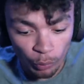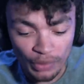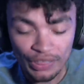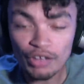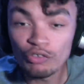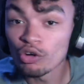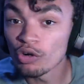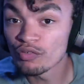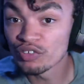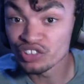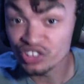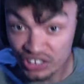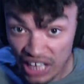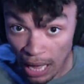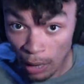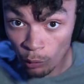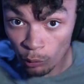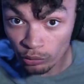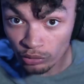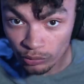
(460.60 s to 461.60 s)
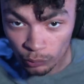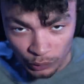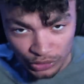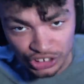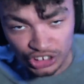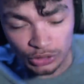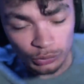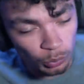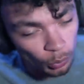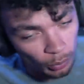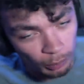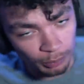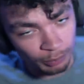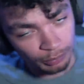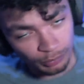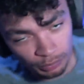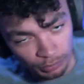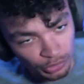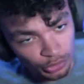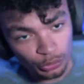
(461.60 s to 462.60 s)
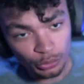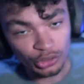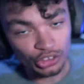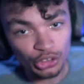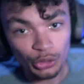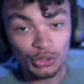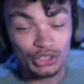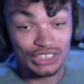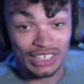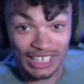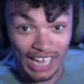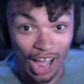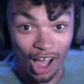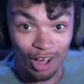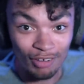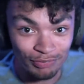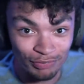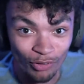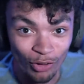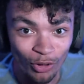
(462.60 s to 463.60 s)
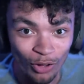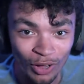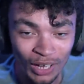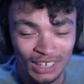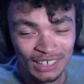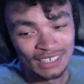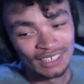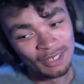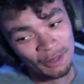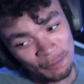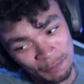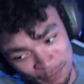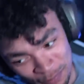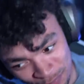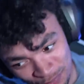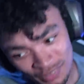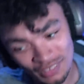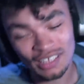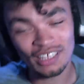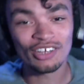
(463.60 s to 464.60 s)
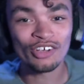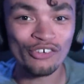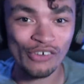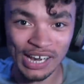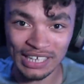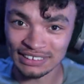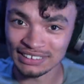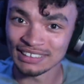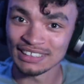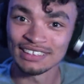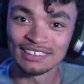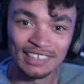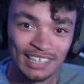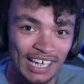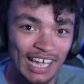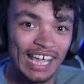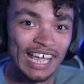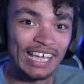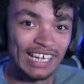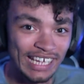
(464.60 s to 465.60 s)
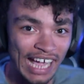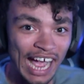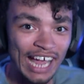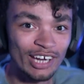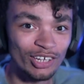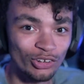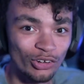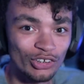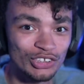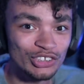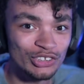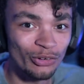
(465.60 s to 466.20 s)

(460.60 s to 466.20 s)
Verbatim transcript: when the roof is down, which is what you'll use the car for, granted, it kind of looks